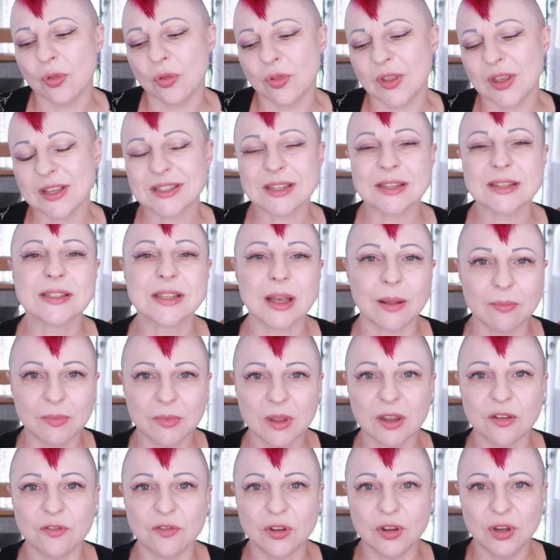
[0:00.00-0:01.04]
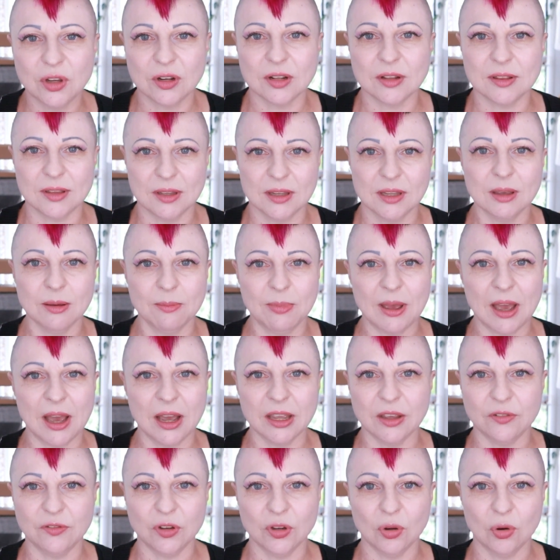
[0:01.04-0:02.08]
this is something for you to think
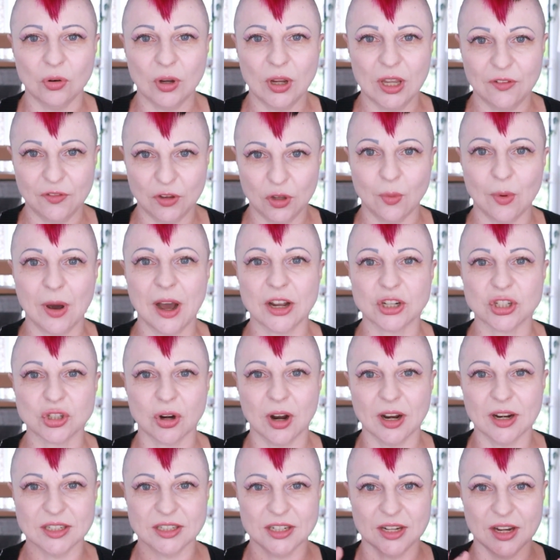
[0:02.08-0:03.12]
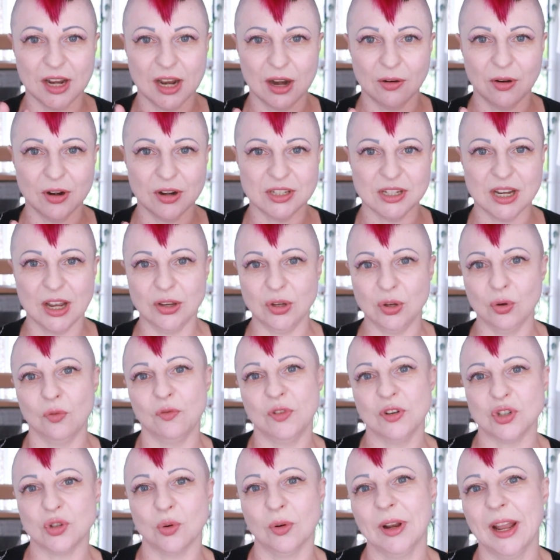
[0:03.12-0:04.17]
about if you are trying to narrow down your
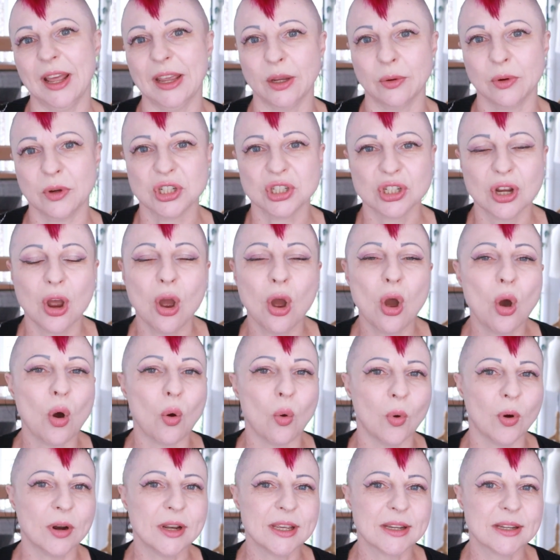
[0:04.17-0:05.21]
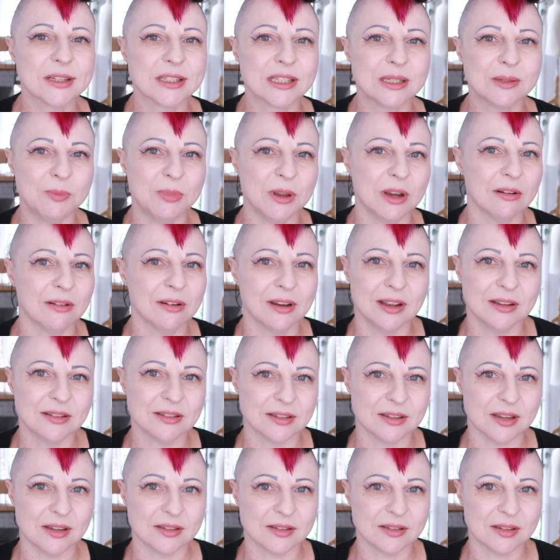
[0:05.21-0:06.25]
visual language. What
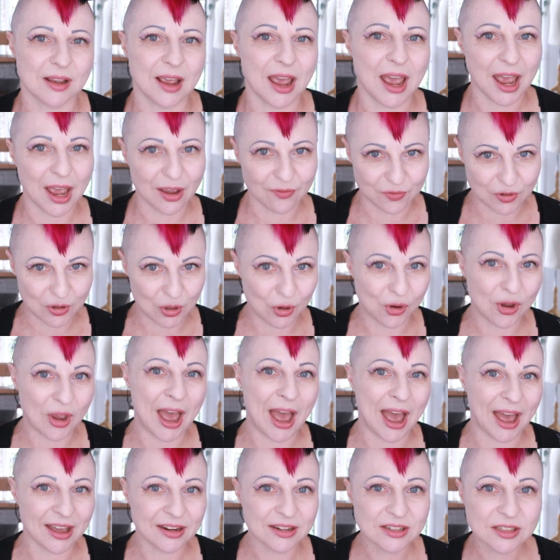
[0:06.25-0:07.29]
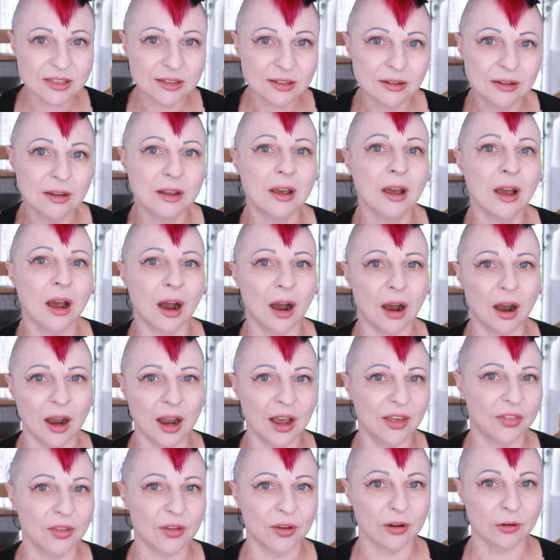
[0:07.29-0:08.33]
experiences have you had,
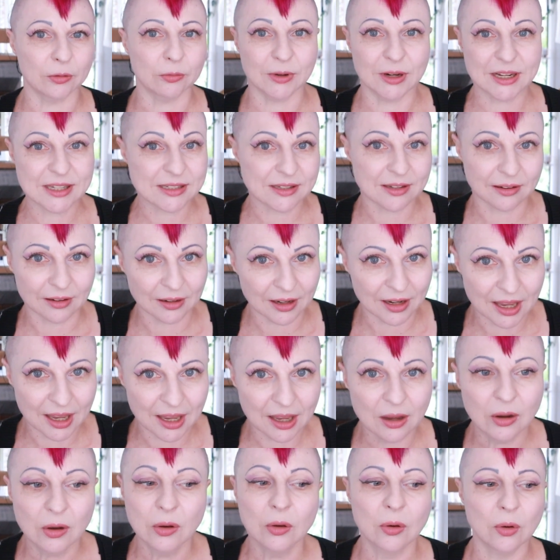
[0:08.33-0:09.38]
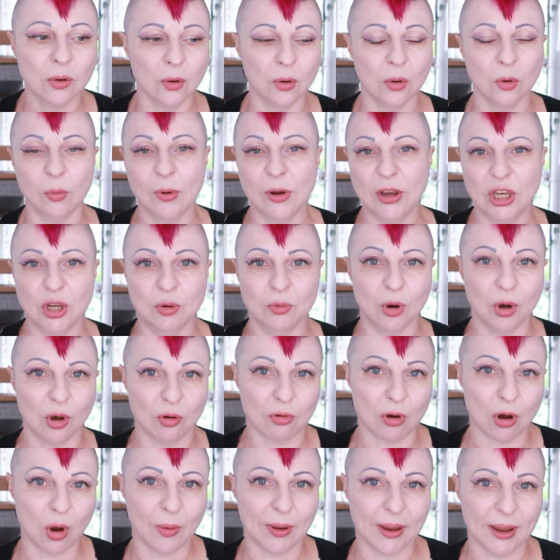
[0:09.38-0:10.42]
either recently or when you were
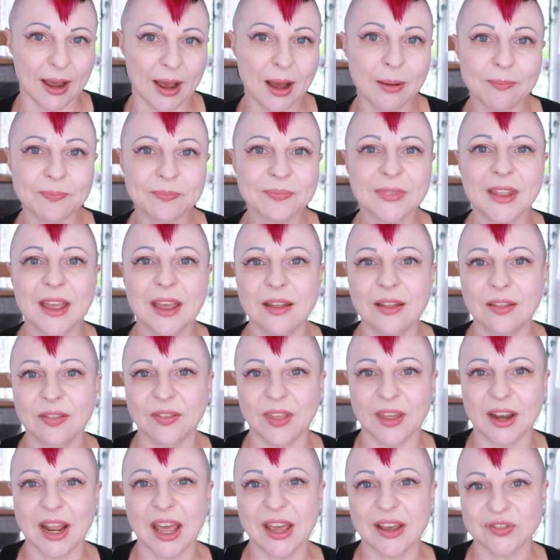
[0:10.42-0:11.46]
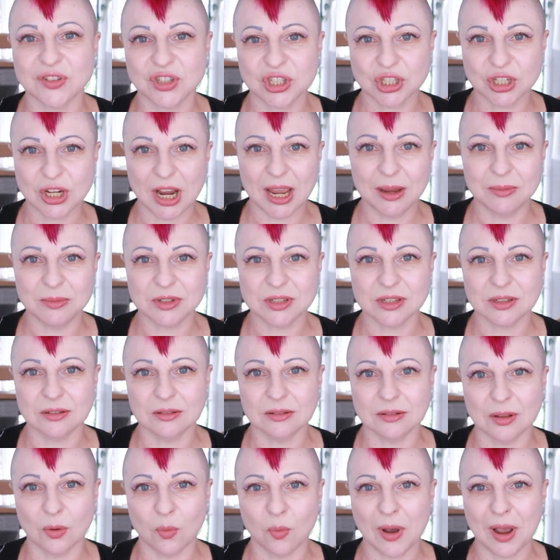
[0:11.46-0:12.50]
growing up, that have shaped
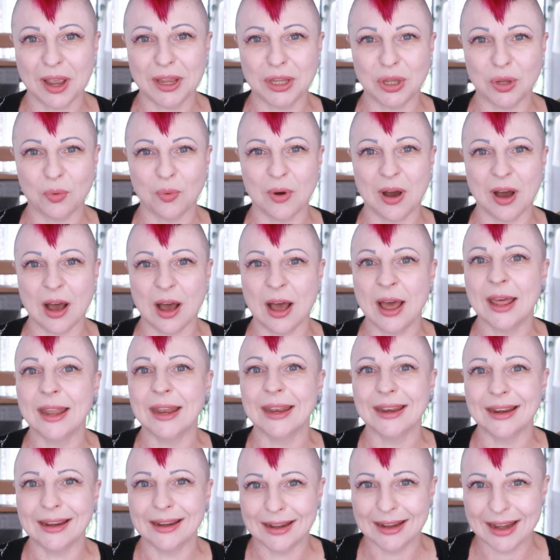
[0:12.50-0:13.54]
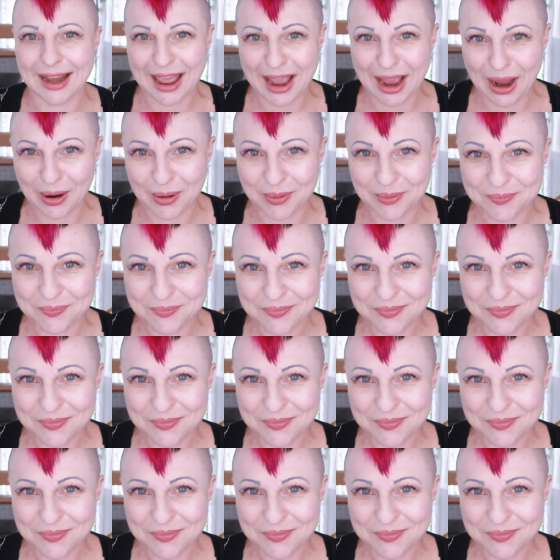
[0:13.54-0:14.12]
the way you are now?